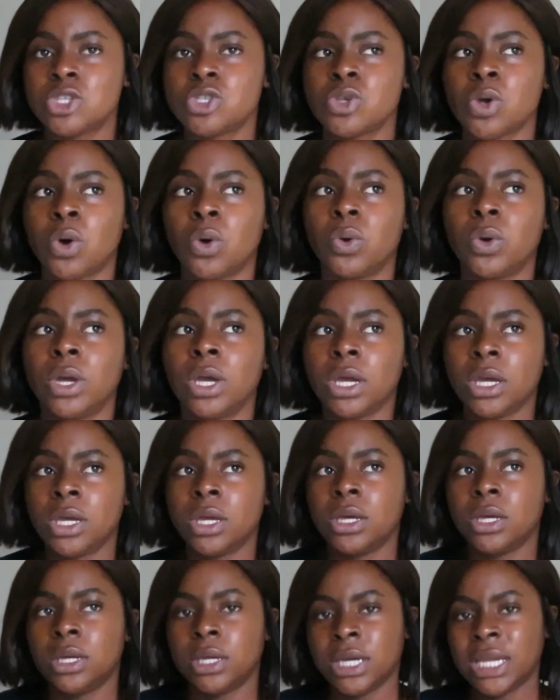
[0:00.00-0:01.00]
So
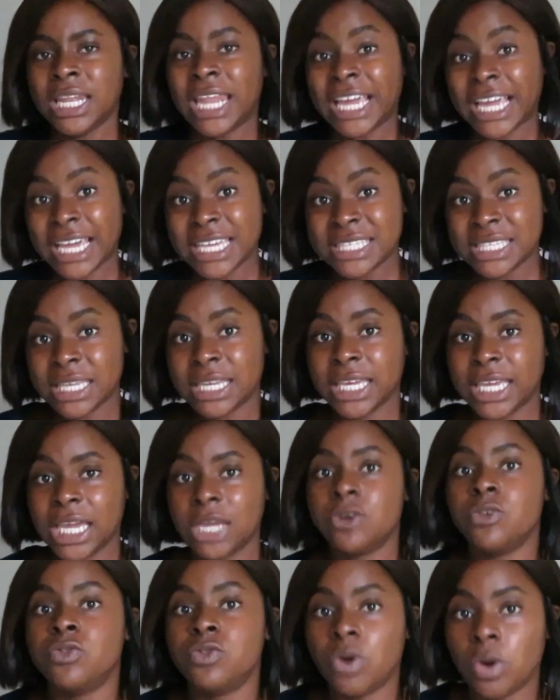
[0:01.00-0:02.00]
like I said,
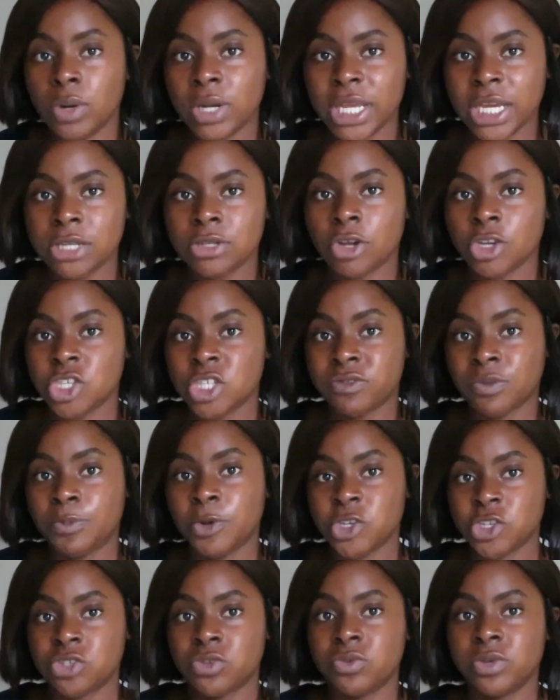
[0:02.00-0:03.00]
again, rolling, not just for
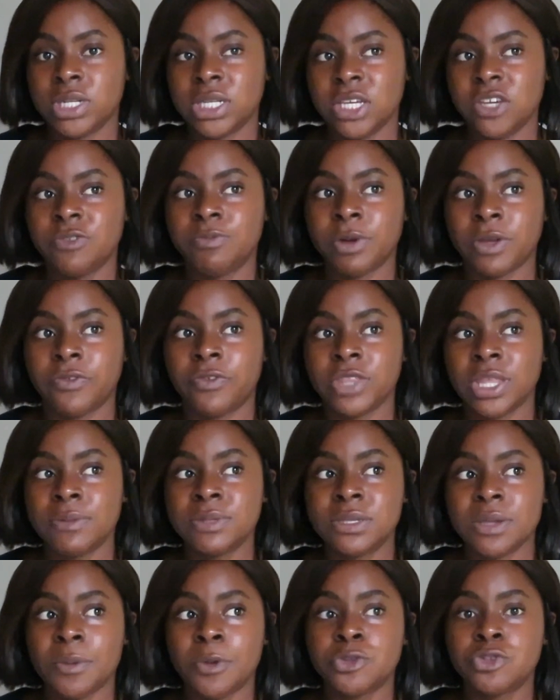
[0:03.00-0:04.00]
pressure or relief, but for them
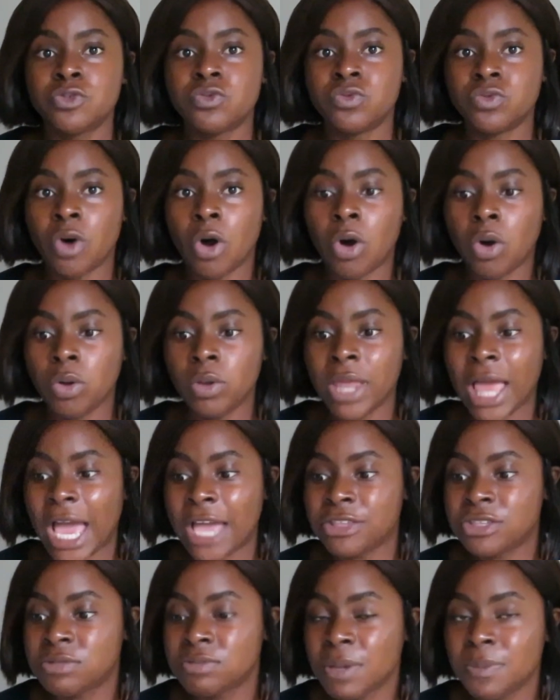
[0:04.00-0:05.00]
to be able to roll
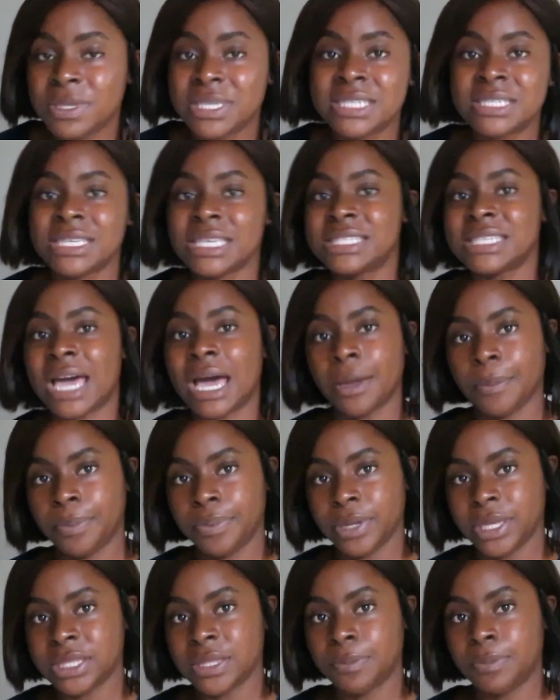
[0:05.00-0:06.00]
and to maybe sit
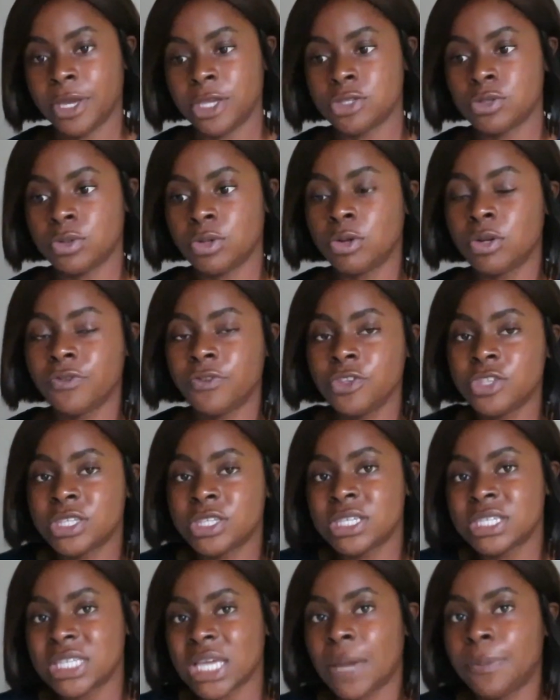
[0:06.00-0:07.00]
up in the bed. So in order for you to
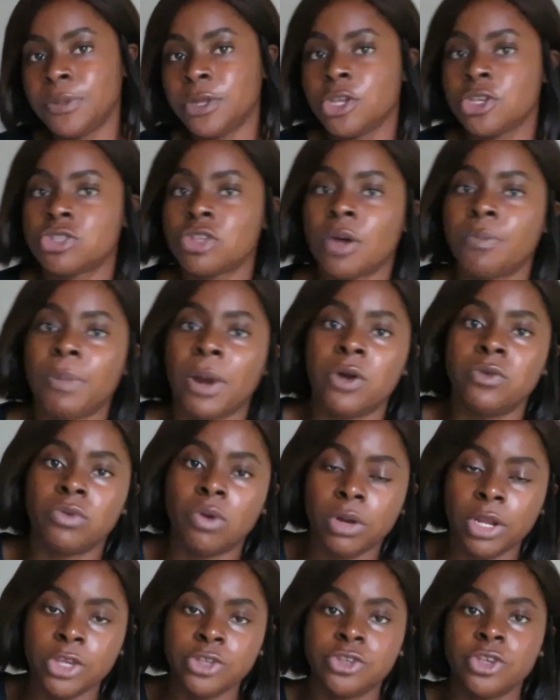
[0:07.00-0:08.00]
sit up, you need to start by rolling.